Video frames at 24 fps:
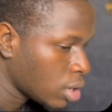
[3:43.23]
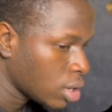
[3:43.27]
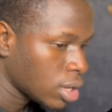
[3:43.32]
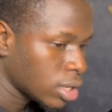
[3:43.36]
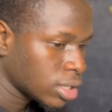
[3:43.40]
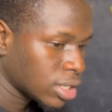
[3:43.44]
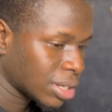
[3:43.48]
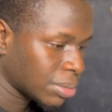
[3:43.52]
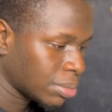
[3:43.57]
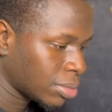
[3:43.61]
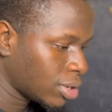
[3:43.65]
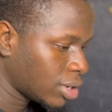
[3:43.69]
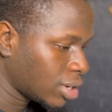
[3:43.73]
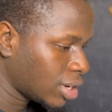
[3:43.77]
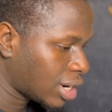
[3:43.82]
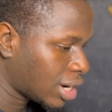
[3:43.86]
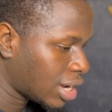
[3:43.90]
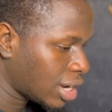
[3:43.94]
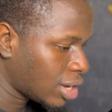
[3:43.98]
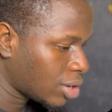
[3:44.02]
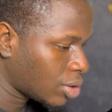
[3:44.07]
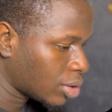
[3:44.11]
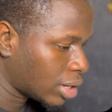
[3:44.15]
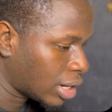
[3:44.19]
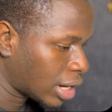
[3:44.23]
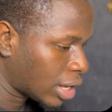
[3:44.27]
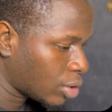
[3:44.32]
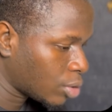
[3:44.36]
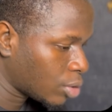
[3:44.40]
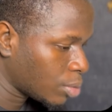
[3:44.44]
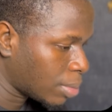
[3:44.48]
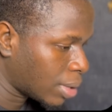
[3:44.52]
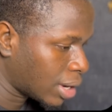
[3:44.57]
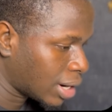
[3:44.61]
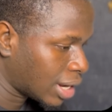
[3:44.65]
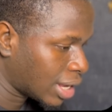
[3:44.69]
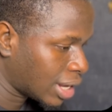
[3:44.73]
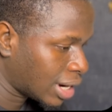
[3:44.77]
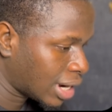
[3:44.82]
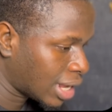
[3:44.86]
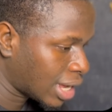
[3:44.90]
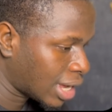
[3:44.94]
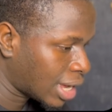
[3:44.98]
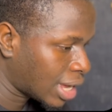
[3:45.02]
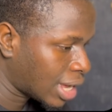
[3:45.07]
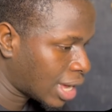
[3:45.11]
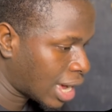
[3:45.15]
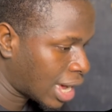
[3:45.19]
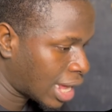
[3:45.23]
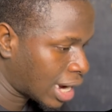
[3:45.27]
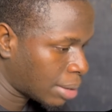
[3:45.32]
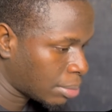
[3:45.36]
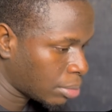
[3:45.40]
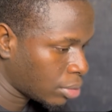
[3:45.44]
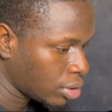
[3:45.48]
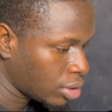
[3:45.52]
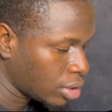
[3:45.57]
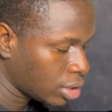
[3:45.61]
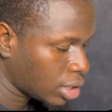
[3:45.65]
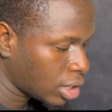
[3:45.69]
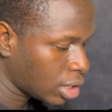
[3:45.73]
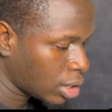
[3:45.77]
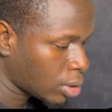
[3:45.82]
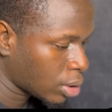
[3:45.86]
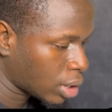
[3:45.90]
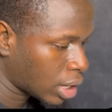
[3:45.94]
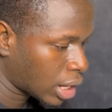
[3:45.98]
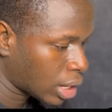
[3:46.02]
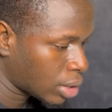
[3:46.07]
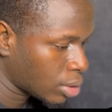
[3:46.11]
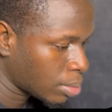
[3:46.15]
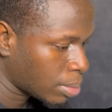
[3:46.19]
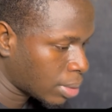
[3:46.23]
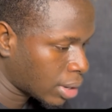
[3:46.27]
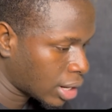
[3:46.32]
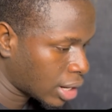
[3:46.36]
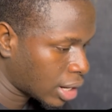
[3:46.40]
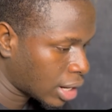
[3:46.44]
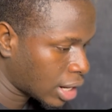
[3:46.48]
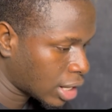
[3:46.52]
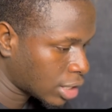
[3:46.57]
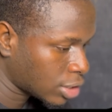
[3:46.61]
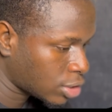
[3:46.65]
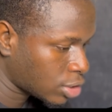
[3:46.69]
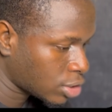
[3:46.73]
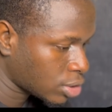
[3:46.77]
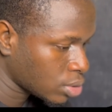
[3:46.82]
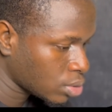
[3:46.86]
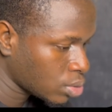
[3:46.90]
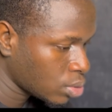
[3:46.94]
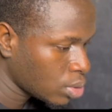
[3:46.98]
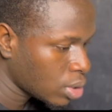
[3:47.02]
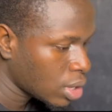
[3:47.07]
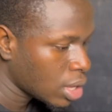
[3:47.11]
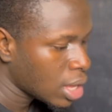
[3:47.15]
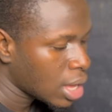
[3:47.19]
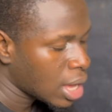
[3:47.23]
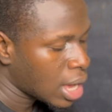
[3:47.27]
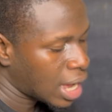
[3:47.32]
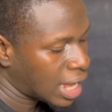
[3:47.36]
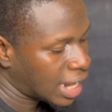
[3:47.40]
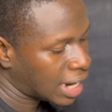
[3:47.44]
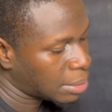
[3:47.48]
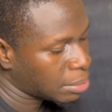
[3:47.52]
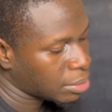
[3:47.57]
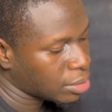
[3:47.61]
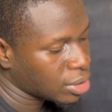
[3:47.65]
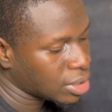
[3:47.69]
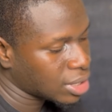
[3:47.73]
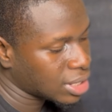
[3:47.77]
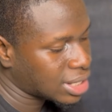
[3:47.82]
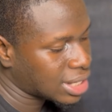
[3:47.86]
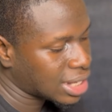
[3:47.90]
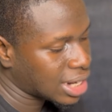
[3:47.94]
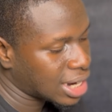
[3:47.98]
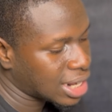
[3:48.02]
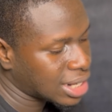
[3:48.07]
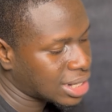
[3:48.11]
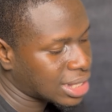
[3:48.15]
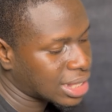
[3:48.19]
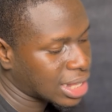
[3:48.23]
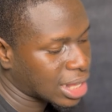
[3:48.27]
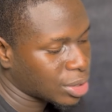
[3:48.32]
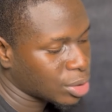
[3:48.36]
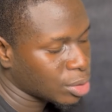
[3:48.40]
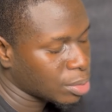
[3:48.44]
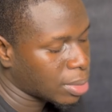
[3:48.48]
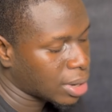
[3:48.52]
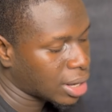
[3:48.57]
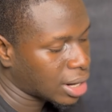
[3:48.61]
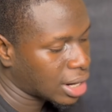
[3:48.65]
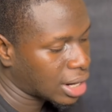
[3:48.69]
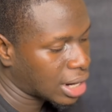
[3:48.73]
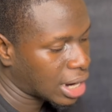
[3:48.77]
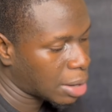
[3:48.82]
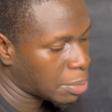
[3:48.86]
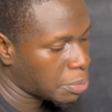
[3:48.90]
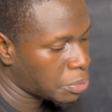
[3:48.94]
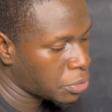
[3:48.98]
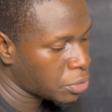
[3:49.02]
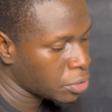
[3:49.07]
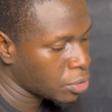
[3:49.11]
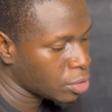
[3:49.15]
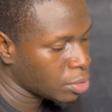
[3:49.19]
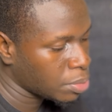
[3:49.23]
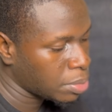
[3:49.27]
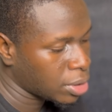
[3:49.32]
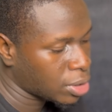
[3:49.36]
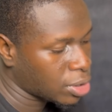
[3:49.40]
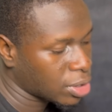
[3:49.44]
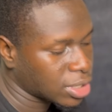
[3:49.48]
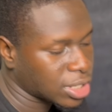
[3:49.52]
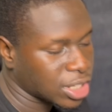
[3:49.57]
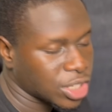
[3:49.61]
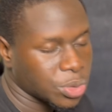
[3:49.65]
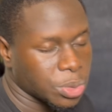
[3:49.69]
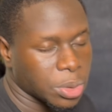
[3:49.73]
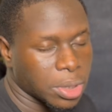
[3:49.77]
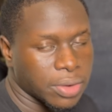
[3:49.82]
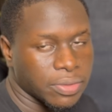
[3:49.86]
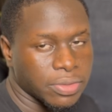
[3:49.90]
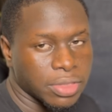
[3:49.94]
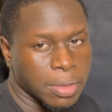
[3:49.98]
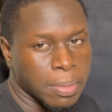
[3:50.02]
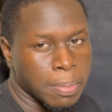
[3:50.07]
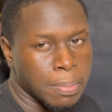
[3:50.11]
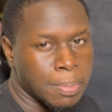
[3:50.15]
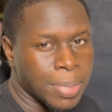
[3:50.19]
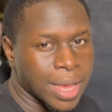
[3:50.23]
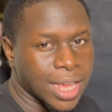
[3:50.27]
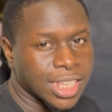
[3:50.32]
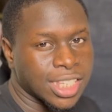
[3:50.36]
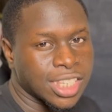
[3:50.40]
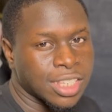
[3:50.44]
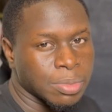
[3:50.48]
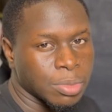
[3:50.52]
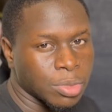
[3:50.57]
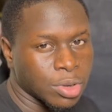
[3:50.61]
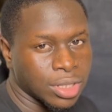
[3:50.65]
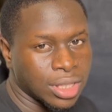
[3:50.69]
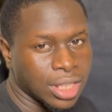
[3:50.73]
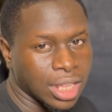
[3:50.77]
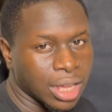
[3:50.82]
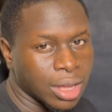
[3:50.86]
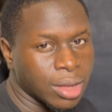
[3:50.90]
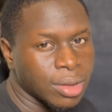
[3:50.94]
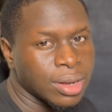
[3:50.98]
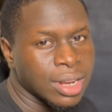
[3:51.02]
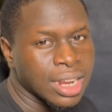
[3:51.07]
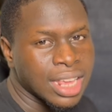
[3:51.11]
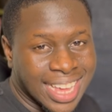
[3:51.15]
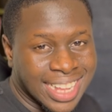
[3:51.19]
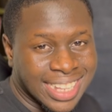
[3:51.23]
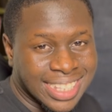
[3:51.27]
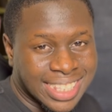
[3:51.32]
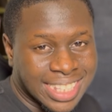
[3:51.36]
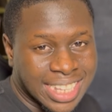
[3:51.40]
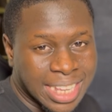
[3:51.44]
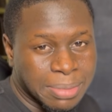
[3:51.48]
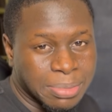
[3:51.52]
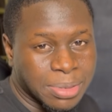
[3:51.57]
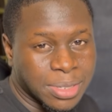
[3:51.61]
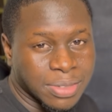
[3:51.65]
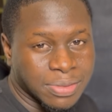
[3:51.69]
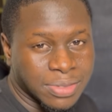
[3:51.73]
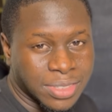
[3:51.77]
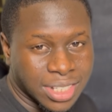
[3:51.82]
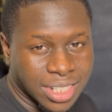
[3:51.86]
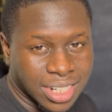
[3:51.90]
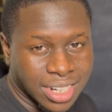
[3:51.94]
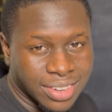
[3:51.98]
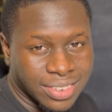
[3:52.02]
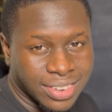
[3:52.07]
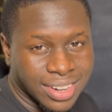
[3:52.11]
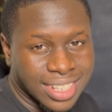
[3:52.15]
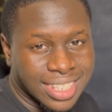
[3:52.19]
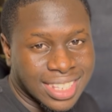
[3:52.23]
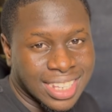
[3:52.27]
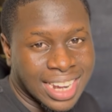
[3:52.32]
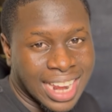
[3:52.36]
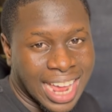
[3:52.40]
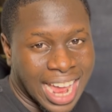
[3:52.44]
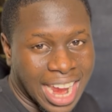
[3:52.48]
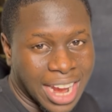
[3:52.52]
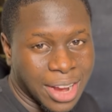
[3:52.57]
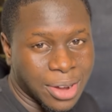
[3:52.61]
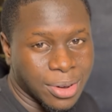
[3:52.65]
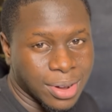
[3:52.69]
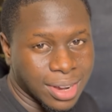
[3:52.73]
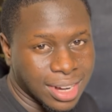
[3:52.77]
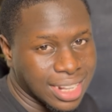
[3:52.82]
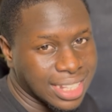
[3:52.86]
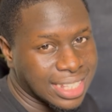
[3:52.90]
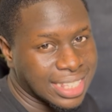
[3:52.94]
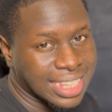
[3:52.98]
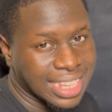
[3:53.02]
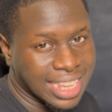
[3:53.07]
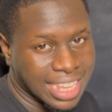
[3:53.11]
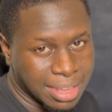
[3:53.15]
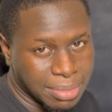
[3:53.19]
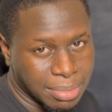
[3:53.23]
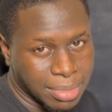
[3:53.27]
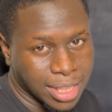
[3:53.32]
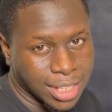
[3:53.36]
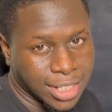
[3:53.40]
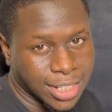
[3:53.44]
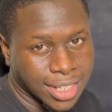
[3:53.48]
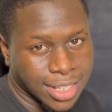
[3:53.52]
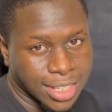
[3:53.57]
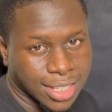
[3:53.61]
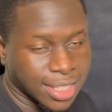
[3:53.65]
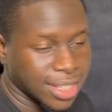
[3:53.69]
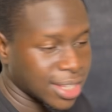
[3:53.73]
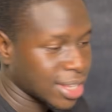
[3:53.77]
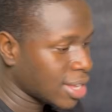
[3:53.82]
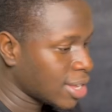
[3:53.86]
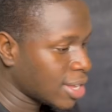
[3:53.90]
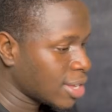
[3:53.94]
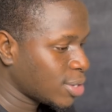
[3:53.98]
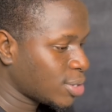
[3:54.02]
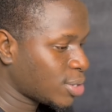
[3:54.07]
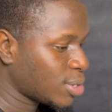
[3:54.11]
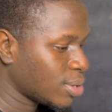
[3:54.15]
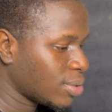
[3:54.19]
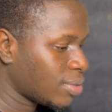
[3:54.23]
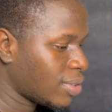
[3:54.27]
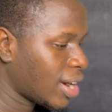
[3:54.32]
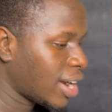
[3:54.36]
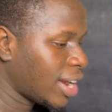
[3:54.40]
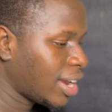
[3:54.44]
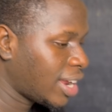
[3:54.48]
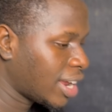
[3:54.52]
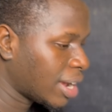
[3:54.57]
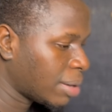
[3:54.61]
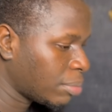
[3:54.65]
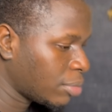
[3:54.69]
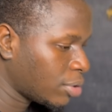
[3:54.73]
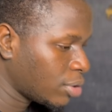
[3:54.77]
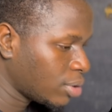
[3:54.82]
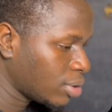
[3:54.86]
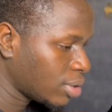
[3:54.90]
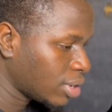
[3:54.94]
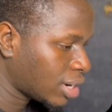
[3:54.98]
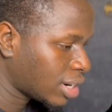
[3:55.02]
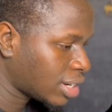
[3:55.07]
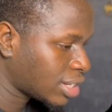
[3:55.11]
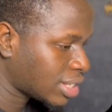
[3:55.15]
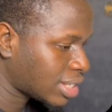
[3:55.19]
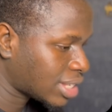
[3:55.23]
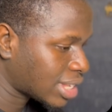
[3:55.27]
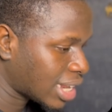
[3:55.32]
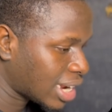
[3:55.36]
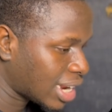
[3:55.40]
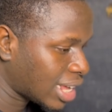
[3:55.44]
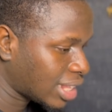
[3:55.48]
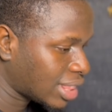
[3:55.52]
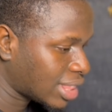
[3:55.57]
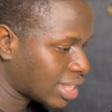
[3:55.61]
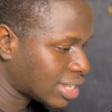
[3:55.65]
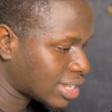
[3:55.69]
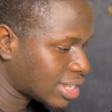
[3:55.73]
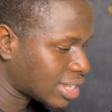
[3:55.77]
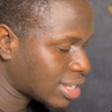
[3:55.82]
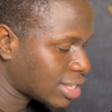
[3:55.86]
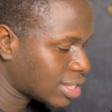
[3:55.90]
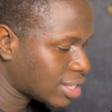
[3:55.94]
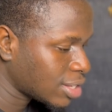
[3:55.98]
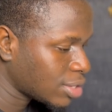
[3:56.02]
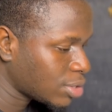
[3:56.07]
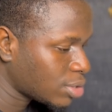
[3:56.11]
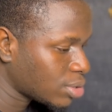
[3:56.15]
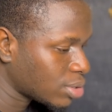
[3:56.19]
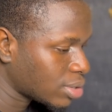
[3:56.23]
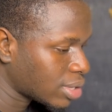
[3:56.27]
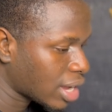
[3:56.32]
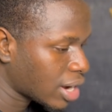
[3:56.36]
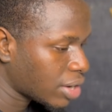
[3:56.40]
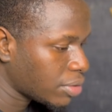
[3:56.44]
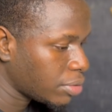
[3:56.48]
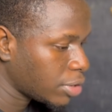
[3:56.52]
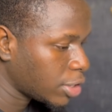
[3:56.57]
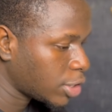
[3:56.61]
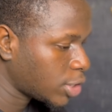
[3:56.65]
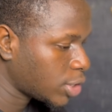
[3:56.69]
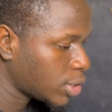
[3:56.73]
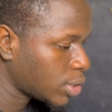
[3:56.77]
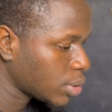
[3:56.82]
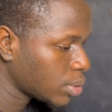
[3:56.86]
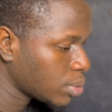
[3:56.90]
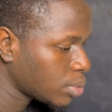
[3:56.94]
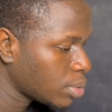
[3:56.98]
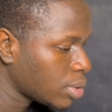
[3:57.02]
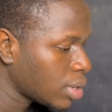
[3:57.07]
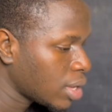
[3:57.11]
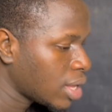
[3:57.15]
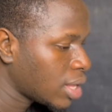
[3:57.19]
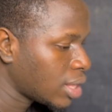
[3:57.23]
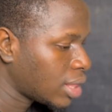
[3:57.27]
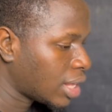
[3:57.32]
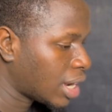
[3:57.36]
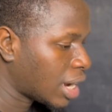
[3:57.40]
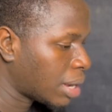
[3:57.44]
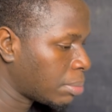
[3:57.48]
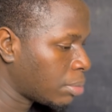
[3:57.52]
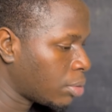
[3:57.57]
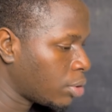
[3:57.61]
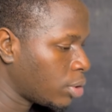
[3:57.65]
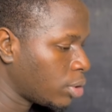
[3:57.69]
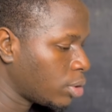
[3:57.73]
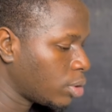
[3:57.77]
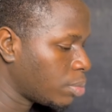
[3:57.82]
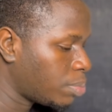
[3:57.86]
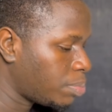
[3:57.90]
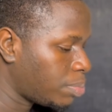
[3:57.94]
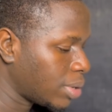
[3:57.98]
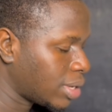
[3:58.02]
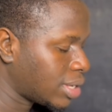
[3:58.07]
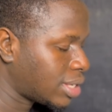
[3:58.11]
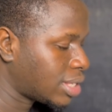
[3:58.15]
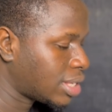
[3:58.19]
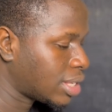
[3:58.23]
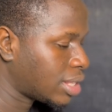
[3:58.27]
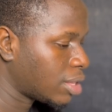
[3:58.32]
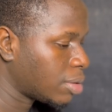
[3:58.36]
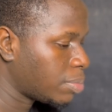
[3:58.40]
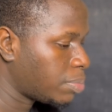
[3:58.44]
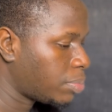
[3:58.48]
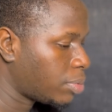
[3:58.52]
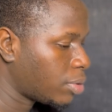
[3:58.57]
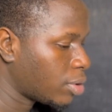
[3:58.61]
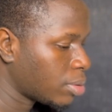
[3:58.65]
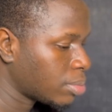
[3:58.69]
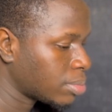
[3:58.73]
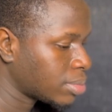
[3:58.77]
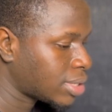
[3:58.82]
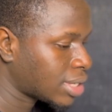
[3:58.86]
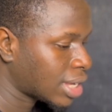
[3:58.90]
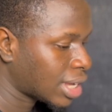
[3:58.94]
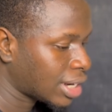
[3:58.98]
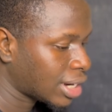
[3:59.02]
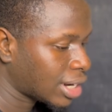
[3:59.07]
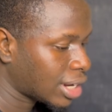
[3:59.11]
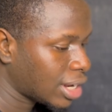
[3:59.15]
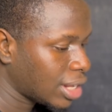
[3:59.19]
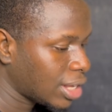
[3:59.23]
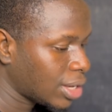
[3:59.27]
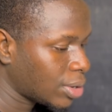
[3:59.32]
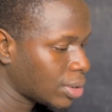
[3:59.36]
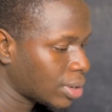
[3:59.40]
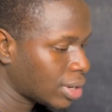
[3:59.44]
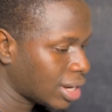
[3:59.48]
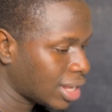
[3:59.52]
So I'm going to click on Nano Banana, and I'm going to click on Nano Banana 2, and I'm going to select Nano Banana Pro because it's one of the best models in terms of generating high quality images. So right here, I'm going to select the 16:9 ratio, then I'm going to paste in the prompt and click on